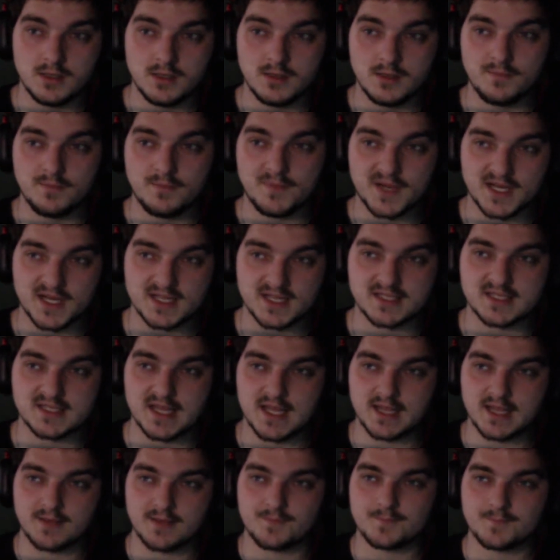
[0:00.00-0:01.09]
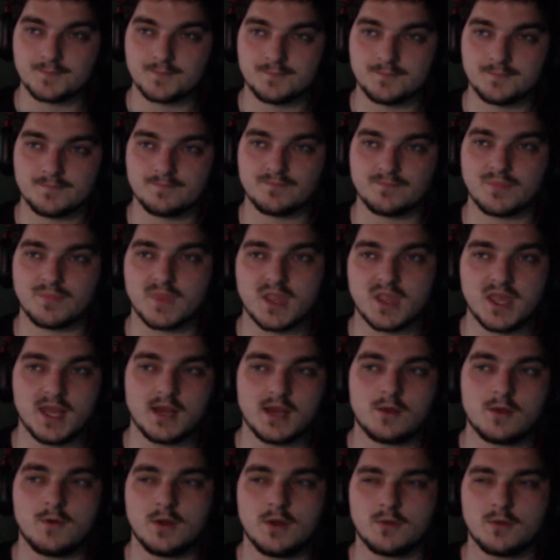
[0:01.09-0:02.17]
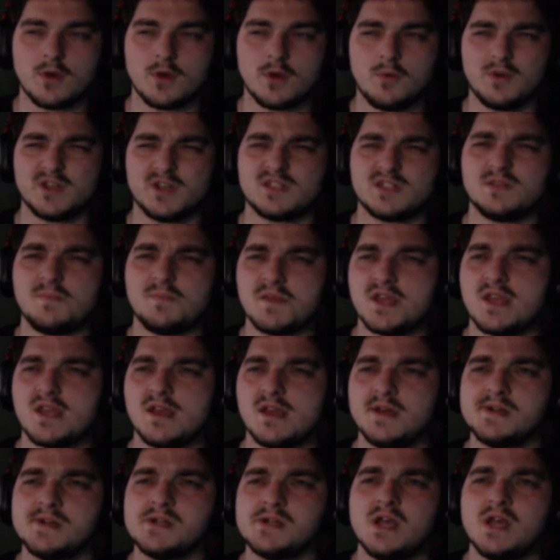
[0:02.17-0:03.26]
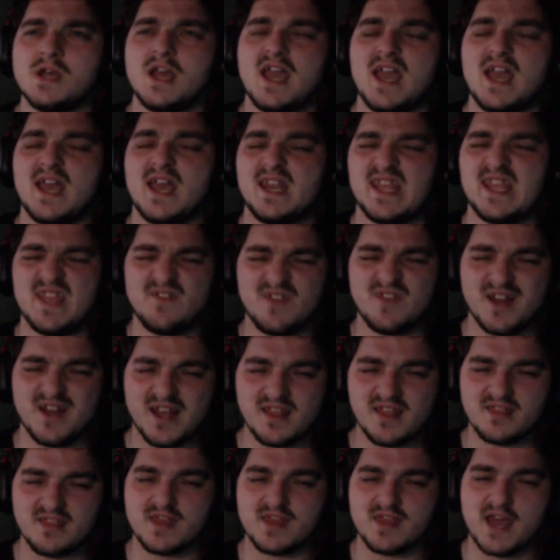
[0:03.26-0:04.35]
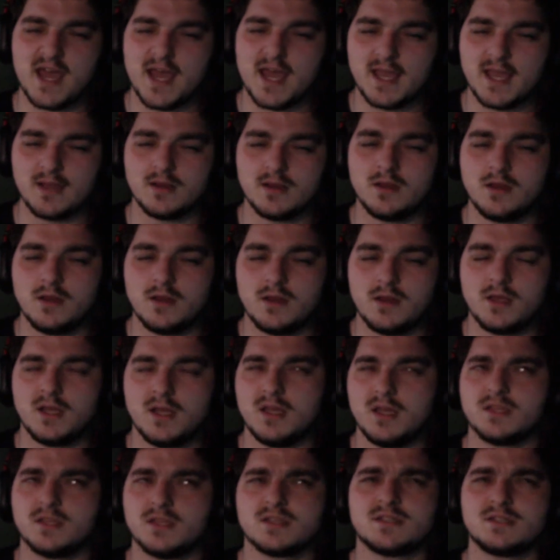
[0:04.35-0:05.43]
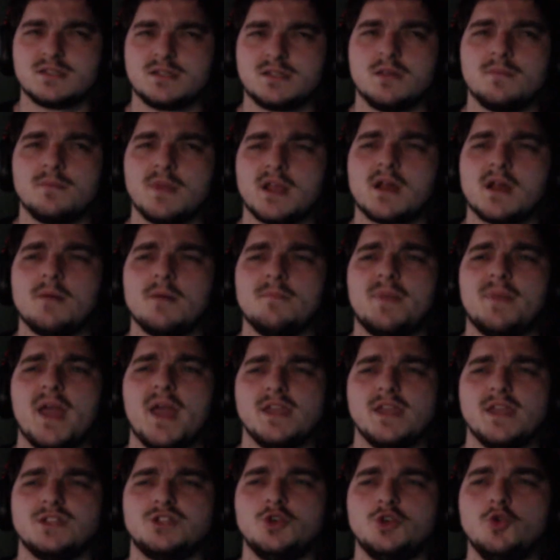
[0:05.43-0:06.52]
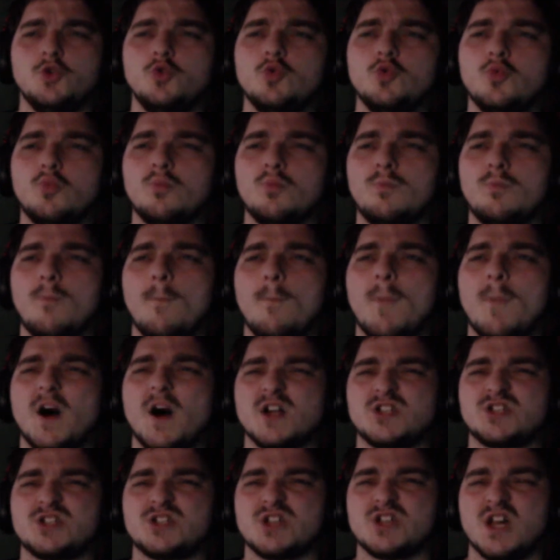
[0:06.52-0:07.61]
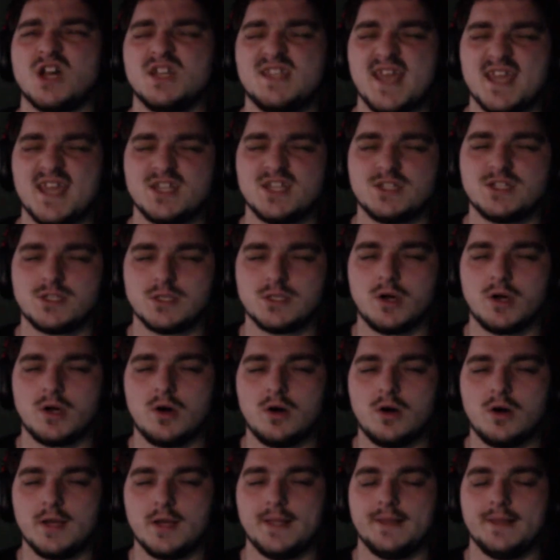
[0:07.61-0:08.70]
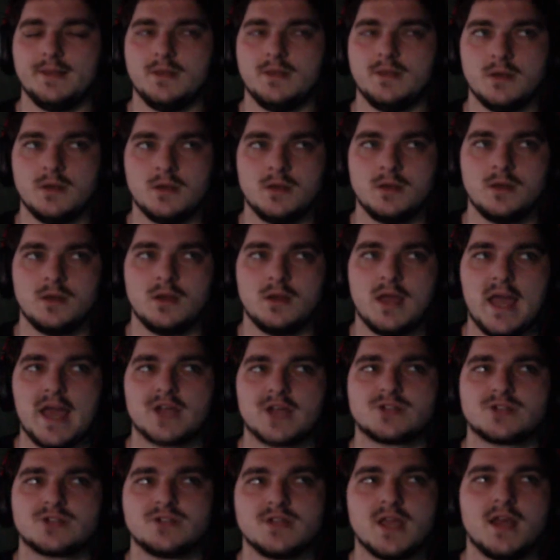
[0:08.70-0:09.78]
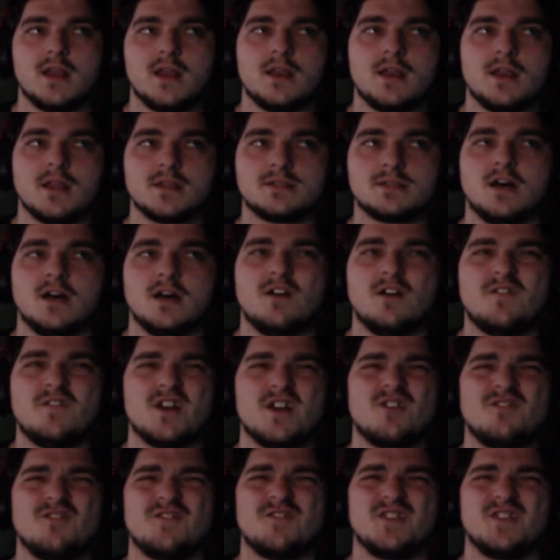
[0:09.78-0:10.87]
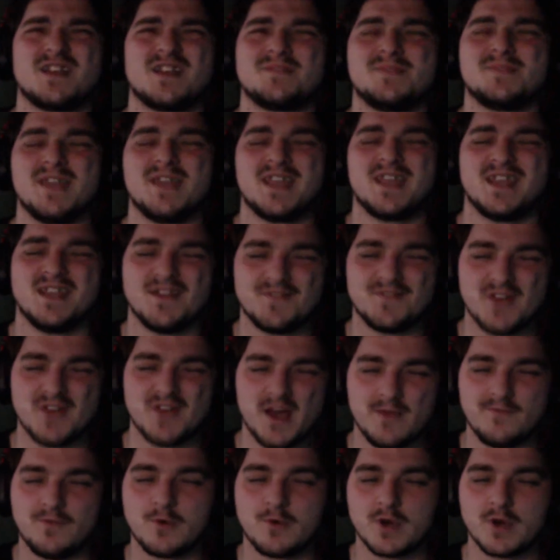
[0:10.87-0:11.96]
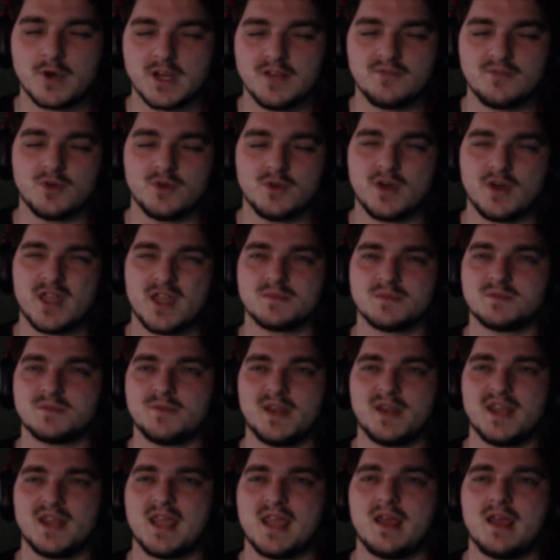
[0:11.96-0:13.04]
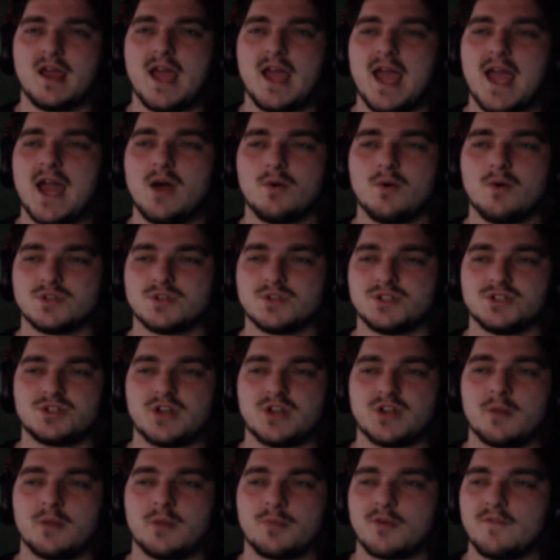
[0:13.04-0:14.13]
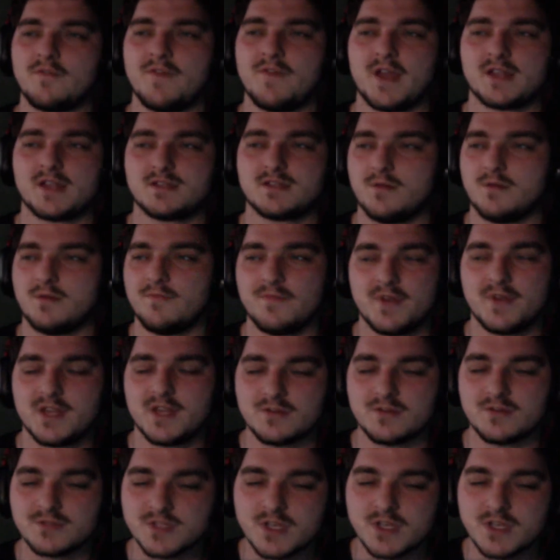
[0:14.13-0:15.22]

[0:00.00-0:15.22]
but it's not getting quite where I want it to be. And even at that, it doesn't seem like I'm paying too much attention on actually editing itself. I don't feel like I'm taking enough time for it, even though I am spending hours just trying to perfect some videos.